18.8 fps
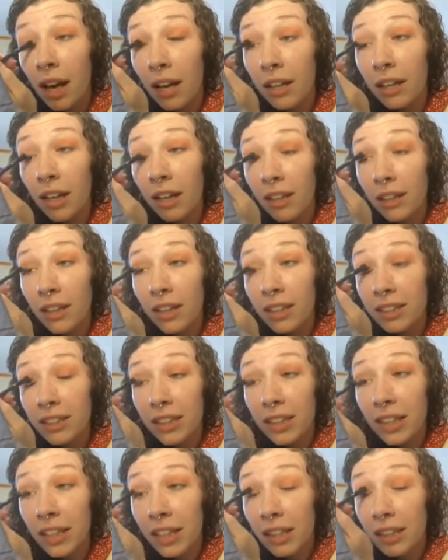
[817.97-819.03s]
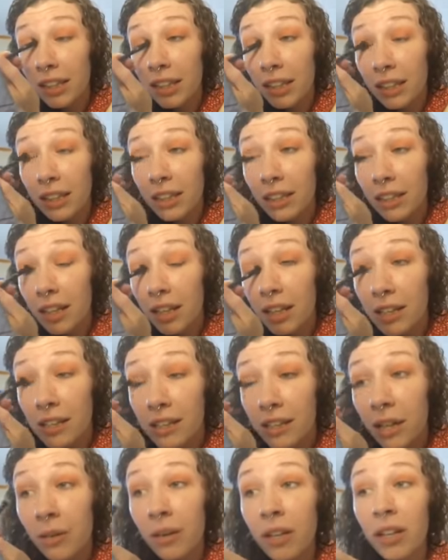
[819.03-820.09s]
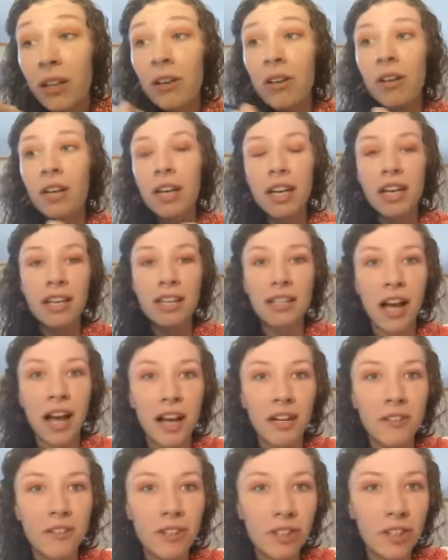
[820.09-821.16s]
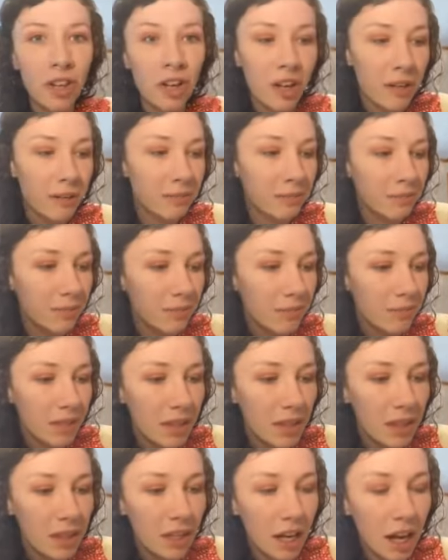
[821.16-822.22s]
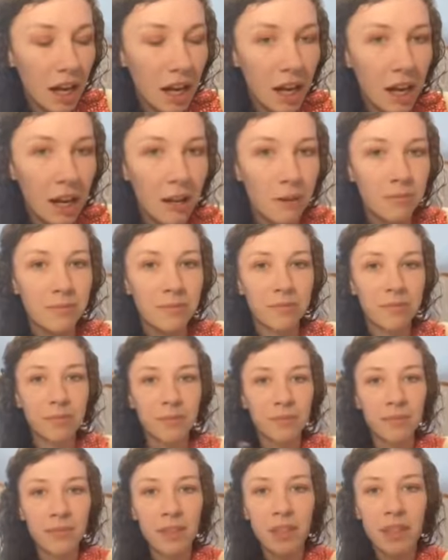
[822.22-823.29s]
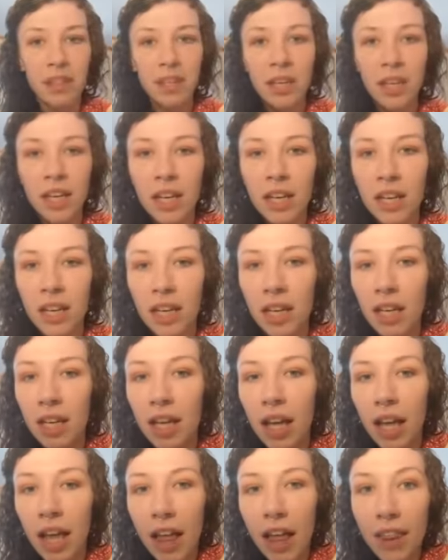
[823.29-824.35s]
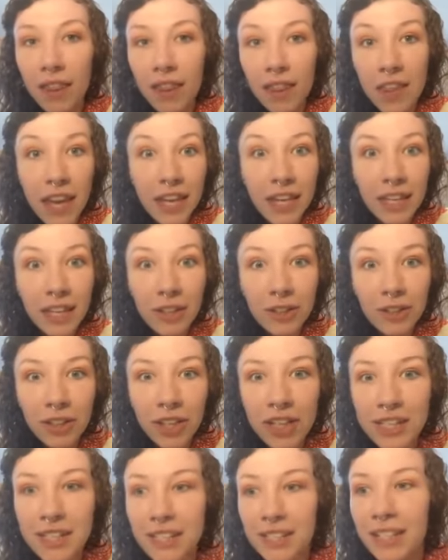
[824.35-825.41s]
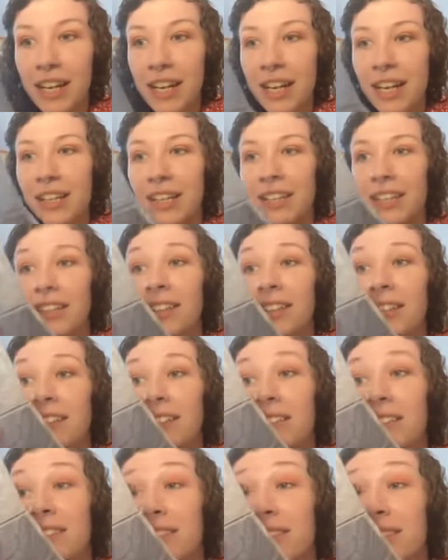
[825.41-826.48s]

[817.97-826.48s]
Another exciting thing that is going on is I just got, thank you, Kristen.